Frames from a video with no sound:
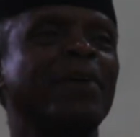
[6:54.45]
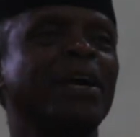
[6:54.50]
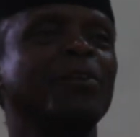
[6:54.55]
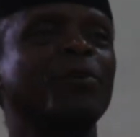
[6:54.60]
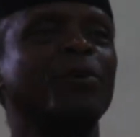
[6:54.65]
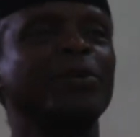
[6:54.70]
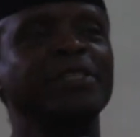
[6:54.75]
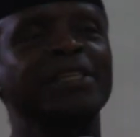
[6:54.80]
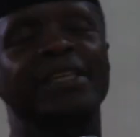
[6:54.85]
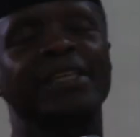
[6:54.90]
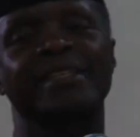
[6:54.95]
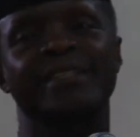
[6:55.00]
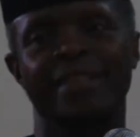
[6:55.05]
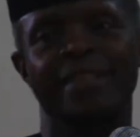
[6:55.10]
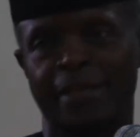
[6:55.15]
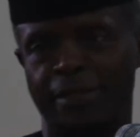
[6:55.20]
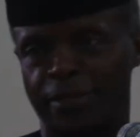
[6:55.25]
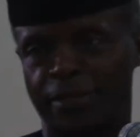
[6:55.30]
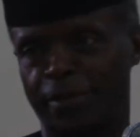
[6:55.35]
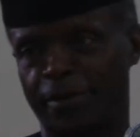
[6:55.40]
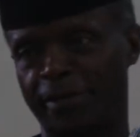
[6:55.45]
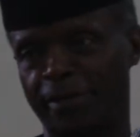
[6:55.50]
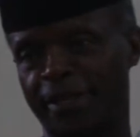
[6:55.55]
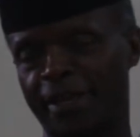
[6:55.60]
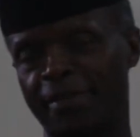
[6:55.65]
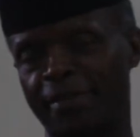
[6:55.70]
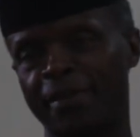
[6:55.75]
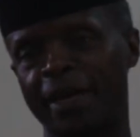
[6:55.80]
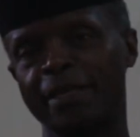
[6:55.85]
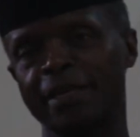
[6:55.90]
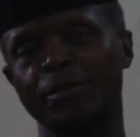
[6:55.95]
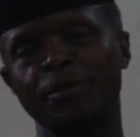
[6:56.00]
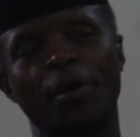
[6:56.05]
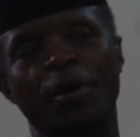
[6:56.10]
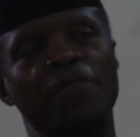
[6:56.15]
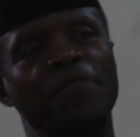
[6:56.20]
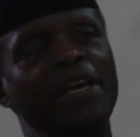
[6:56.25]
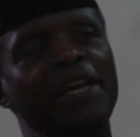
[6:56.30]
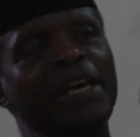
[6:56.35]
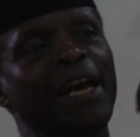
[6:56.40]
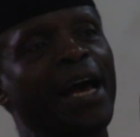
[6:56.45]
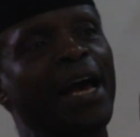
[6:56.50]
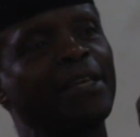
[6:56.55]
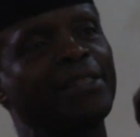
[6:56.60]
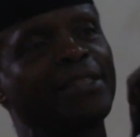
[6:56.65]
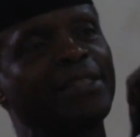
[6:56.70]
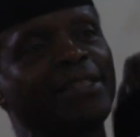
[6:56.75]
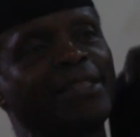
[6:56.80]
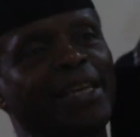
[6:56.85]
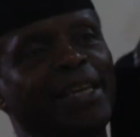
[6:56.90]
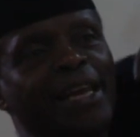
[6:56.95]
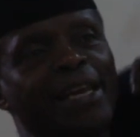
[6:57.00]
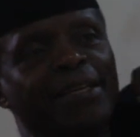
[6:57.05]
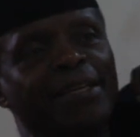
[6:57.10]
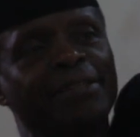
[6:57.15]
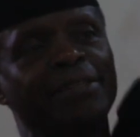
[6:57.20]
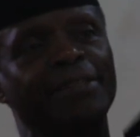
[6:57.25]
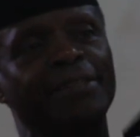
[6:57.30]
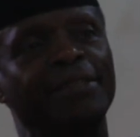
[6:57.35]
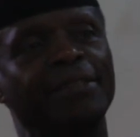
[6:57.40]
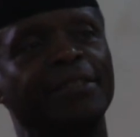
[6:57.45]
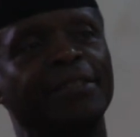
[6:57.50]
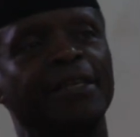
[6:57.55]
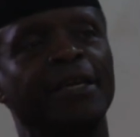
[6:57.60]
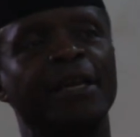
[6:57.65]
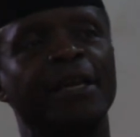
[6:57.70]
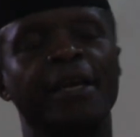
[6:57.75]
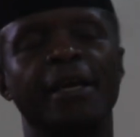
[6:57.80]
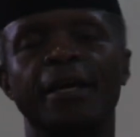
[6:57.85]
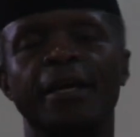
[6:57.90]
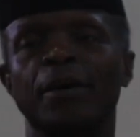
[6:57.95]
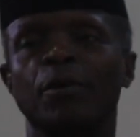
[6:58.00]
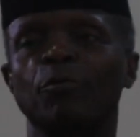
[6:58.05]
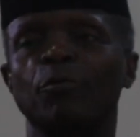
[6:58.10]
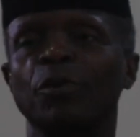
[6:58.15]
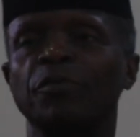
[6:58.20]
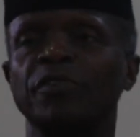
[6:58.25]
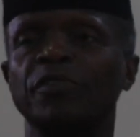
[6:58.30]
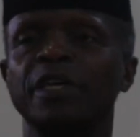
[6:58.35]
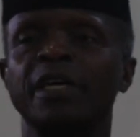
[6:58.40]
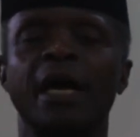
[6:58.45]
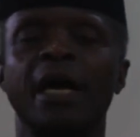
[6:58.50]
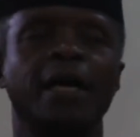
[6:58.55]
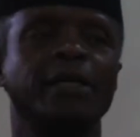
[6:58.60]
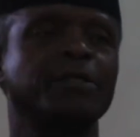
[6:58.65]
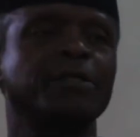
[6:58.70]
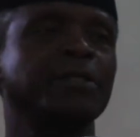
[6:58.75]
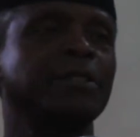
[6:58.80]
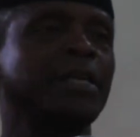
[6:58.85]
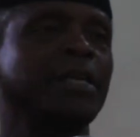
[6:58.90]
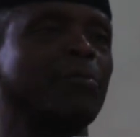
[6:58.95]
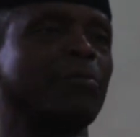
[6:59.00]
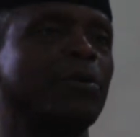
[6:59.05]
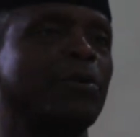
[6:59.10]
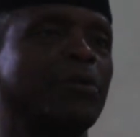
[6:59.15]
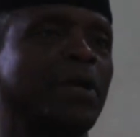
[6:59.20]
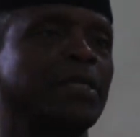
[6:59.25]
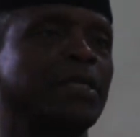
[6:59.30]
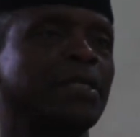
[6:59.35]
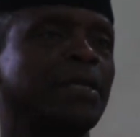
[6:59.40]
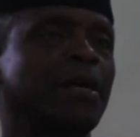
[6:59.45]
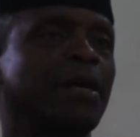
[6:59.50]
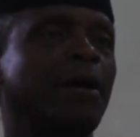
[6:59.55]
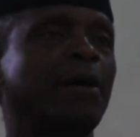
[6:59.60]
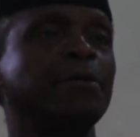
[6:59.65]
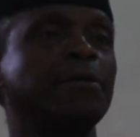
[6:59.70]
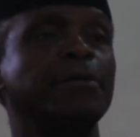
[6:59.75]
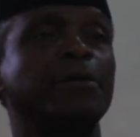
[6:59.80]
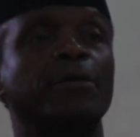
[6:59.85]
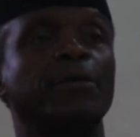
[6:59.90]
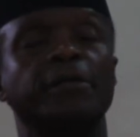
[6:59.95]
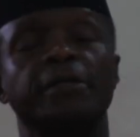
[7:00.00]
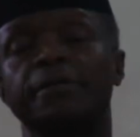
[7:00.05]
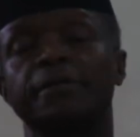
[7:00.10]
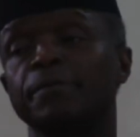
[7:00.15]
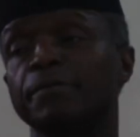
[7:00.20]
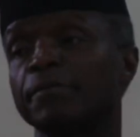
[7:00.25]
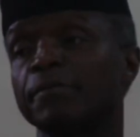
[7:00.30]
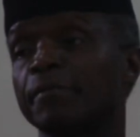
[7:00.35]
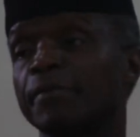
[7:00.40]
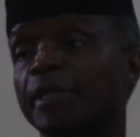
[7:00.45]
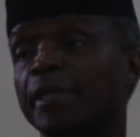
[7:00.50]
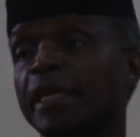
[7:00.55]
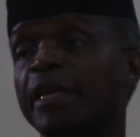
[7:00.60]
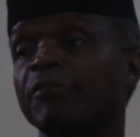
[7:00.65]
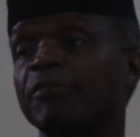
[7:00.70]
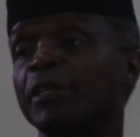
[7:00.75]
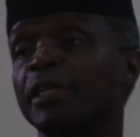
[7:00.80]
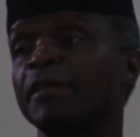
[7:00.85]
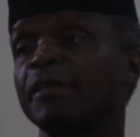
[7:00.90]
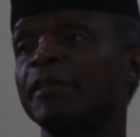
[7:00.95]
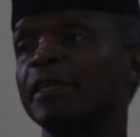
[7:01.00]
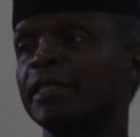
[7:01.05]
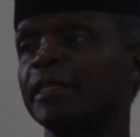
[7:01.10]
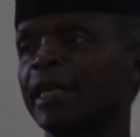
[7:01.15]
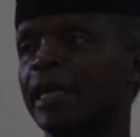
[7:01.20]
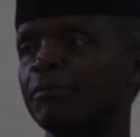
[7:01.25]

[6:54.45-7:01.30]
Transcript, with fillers: my Lord's assertion that nothing has changed with regard to democratic conduct, even in this